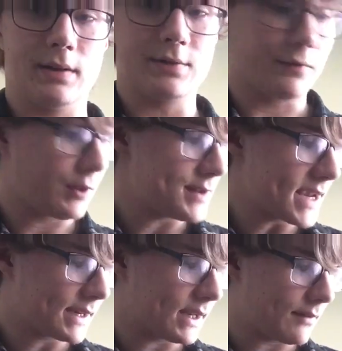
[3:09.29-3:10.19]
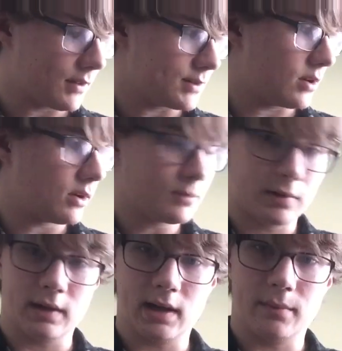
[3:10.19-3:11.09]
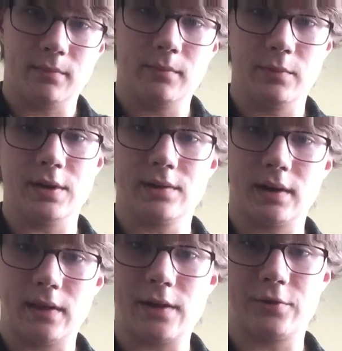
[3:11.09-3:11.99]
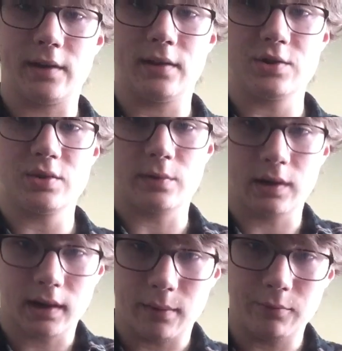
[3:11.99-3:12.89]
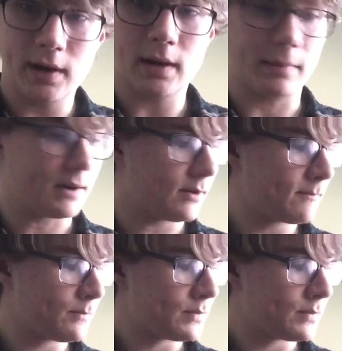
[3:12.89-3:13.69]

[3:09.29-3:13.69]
So for the second half of the song, we just done that transition, we're going to come right up here,